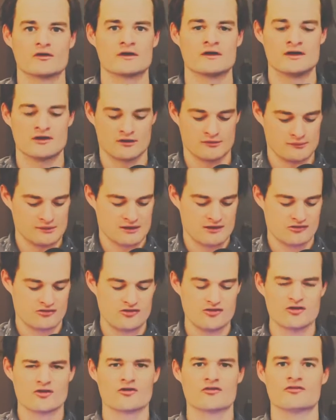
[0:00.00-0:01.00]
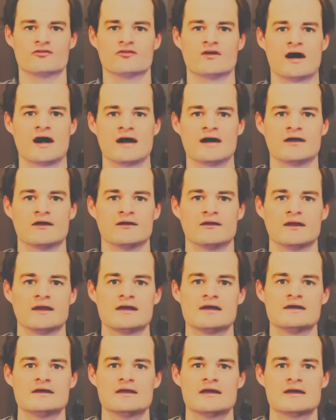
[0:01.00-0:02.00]
here because you're
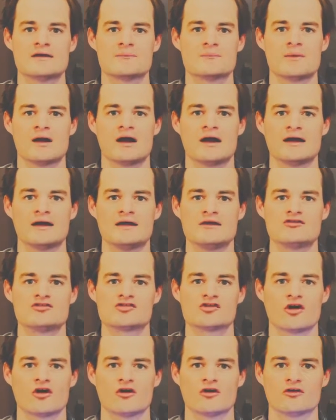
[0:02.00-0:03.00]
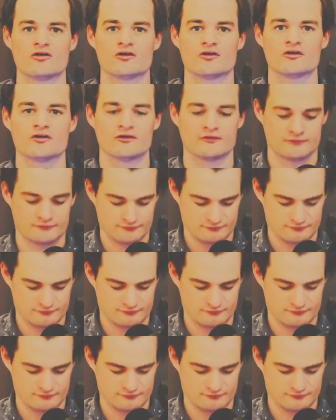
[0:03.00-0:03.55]
violating my charter.